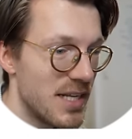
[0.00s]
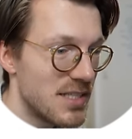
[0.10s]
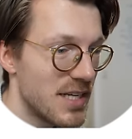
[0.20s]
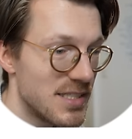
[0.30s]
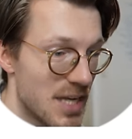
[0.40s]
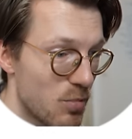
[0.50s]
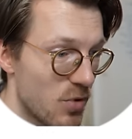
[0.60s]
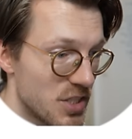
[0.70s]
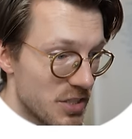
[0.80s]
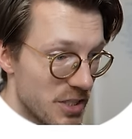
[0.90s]
In this case, the
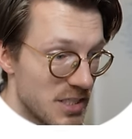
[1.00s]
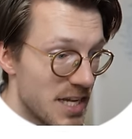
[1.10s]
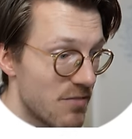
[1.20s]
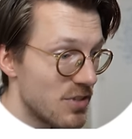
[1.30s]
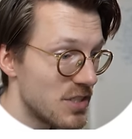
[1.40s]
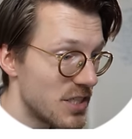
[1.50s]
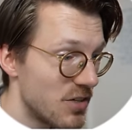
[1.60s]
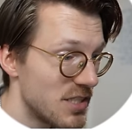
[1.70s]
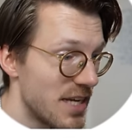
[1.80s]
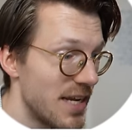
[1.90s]
Apple Watch Series 7,
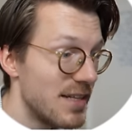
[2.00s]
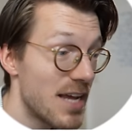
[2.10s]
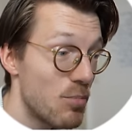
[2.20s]
Series 8,